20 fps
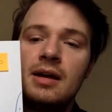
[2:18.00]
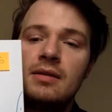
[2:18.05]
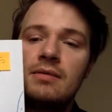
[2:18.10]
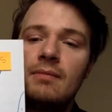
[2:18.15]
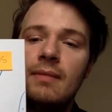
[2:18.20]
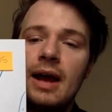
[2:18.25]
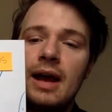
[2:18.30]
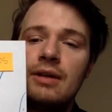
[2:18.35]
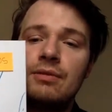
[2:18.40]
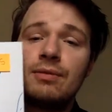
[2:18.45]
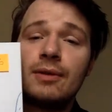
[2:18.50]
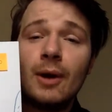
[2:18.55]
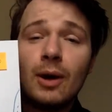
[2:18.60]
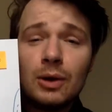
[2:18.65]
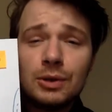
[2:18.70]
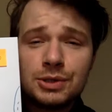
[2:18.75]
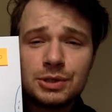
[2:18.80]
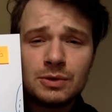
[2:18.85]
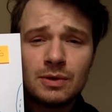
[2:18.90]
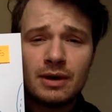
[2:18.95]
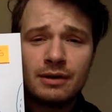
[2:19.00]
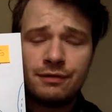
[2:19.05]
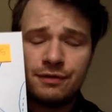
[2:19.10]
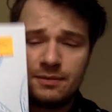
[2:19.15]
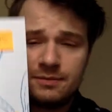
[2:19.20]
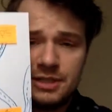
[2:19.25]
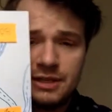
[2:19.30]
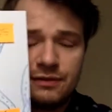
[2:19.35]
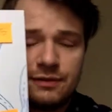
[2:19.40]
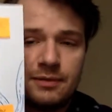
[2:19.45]
my roads going from
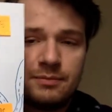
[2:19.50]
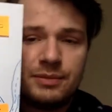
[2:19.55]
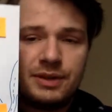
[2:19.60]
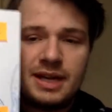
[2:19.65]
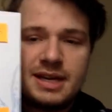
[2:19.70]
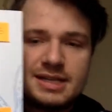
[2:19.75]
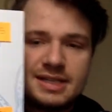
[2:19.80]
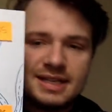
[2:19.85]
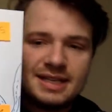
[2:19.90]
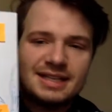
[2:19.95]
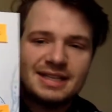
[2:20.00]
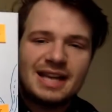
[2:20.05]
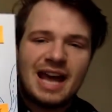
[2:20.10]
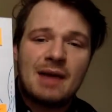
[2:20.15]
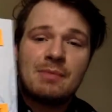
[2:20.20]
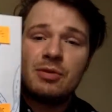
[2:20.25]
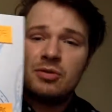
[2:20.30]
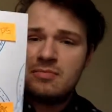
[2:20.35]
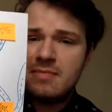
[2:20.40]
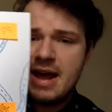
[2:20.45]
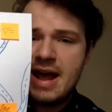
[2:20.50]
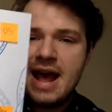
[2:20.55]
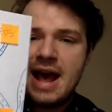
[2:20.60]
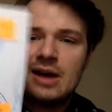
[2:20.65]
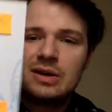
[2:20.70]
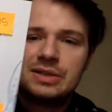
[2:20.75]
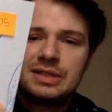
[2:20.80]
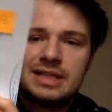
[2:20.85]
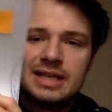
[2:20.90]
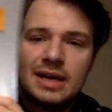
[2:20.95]
different places. I put my
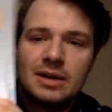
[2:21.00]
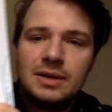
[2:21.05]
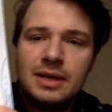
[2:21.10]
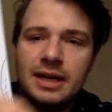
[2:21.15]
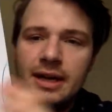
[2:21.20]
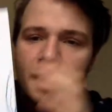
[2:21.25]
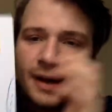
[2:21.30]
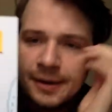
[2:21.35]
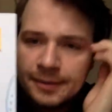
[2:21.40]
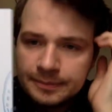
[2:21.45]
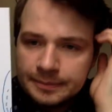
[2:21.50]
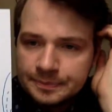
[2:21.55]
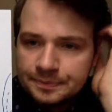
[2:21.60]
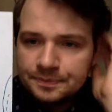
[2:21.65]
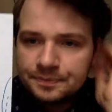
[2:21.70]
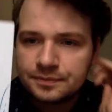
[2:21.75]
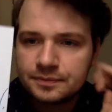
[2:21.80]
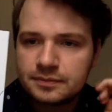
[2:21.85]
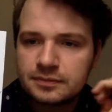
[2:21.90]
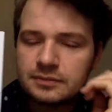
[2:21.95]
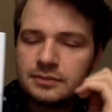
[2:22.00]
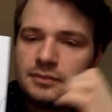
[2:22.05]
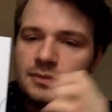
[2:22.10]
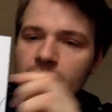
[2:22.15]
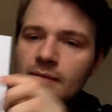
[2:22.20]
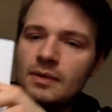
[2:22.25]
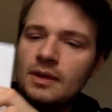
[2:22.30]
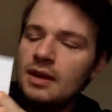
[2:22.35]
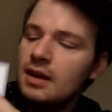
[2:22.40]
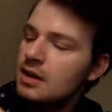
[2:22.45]
house down here.
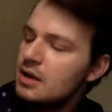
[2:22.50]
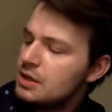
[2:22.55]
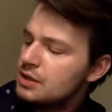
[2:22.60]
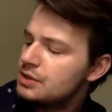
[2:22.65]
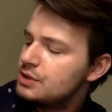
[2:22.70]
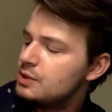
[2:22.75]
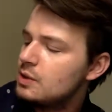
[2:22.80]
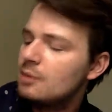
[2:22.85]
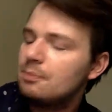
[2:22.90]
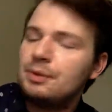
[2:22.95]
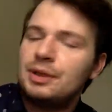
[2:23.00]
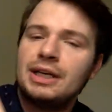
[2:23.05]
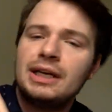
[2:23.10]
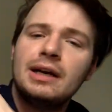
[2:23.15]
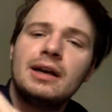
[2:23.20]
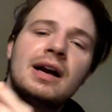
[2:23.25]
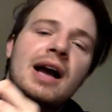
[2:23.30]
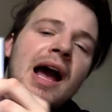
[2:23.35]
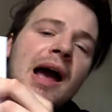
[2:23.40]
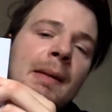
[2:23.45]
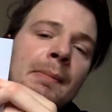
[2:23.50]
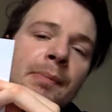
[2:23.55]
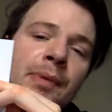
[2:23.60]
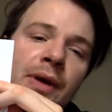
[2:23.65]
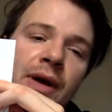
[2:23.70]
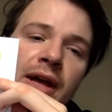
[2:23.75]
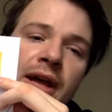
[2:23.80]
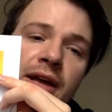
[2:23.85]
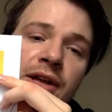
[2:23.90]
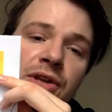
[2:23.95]
So up here,
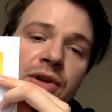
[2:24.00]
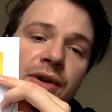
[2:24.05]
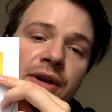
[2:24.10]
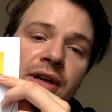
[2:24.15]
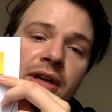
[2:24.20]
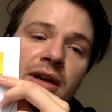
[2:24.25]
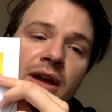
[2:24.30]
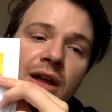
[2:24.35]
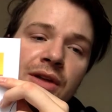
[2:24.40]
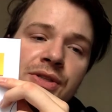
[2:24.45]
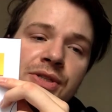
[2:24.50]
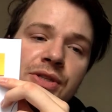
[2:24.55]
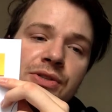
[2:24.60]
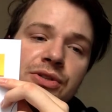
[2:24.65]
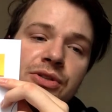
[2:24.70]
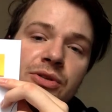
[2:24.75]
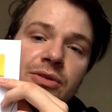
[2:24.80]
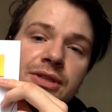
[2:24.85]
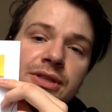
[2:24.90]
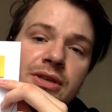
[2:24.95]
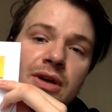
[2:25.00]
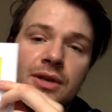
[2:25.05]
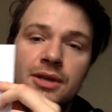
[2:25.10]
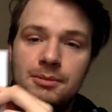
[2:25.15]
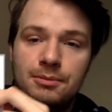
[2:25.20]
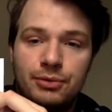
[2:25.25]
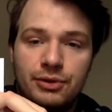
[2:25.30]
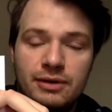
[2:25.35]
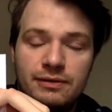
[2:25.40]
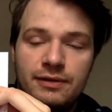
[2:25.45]
you can also do what's called
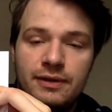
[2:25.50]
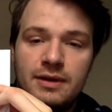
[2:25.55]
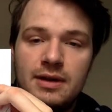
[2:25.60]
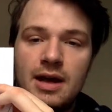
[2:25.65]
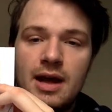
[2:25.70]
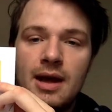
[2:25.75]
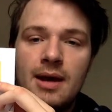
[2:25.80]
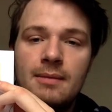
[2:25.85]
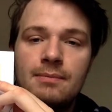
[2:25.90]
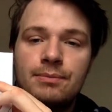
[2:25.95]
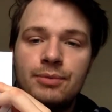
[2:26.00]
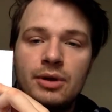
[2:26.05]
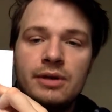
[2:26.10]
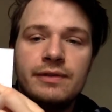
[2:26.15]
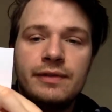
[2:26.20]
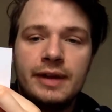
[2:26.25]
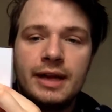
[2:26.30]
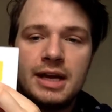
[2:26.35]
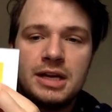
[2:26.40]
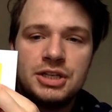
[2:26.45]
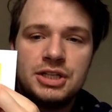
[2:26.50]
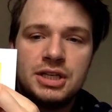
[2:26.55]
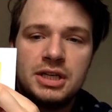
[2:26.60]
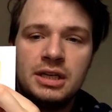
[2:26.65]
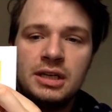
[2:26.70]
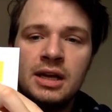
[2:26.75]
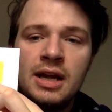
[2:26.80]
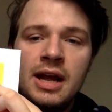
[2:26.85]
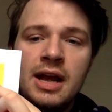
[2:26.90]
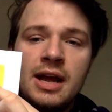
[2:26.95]

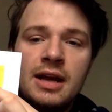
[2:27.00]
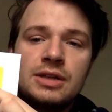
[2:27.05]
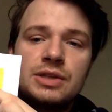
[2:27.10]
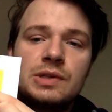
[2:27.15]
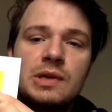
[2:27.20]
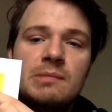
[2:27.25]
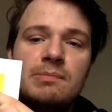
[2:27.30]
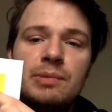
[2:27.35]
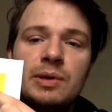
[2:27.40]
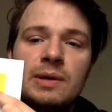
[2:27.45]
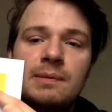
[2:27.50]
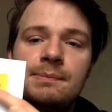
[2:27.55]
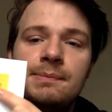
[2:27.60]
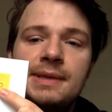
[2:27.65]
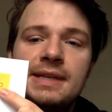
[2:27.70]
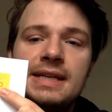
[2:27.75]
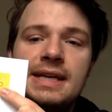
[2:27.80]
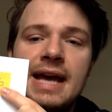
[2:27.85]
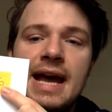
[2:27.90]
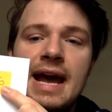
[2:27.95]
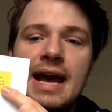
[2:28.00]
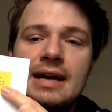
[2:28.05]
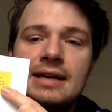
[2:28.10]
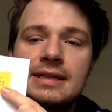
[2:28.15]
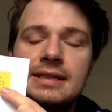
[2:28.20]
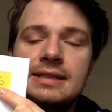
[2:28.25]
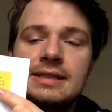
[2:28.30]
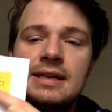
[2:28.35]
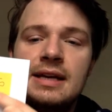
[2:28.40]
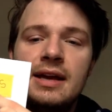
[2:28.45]
abbreviation. So I put
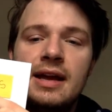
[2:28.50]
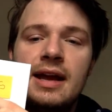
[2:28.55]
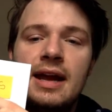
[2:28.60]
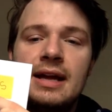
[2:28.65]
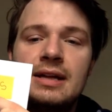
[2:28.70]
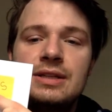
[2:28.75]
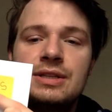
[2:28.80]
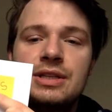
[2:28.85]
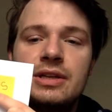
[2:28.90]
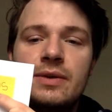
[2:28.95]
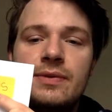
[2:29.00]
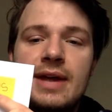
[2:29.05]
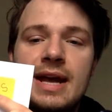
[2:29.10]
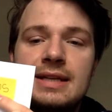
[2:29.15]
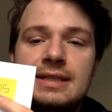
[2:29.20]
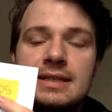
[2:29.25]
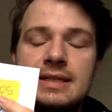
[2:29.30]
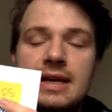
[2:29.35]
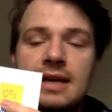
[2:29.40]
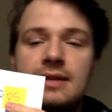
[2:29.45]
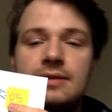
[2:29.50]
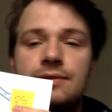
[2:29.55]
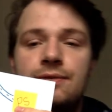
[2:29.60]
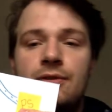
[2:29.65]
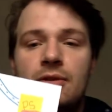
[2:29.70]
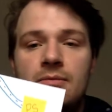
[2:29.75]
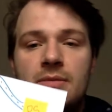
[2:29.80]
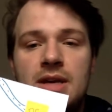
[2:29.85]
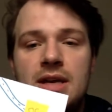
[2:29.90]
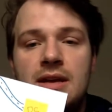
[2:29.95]
PS, and so that stands for
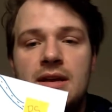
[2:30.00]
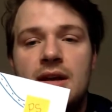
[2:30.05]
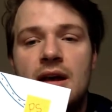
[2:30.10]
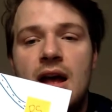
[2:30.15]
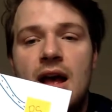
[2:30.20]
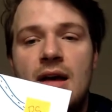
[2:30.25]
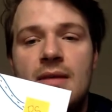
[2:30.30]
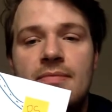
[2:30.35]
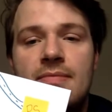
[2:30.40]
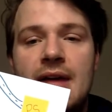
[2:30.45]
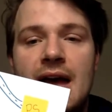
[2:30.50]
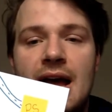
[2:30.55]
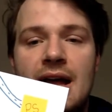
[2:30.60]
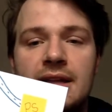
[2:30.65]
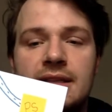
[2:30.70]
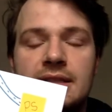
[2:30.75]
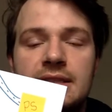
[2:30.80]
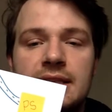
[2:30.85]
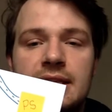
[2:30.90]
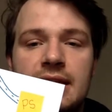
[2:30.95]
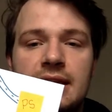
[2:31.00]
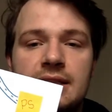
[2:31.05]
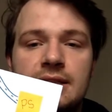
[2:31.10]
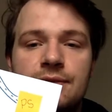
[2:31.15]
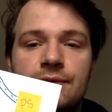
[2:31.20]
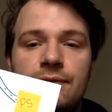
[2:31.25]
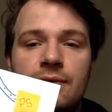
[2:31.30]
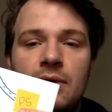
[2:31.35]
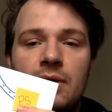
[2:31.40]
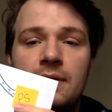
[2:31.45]
me. That stands
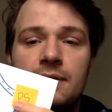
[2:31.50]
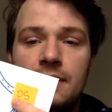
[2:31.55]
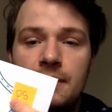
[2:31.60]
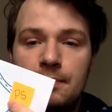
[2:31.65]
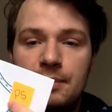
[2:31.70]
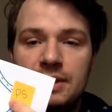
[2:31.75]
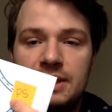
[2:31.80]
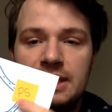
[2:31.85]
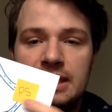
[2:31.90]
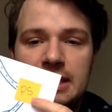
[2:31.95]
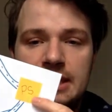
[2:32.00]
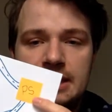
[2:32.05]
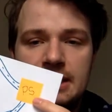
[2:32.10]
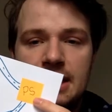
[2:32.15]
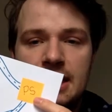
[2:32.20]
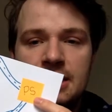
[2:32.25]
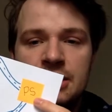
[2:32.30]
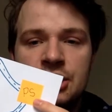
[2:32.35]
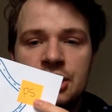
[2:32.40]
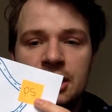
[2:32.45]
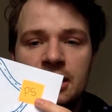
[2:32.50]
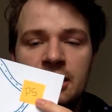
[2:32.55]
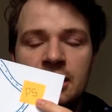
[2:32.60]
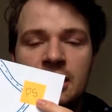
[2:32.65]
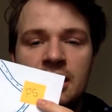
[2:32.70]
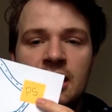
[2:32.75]
for the police station.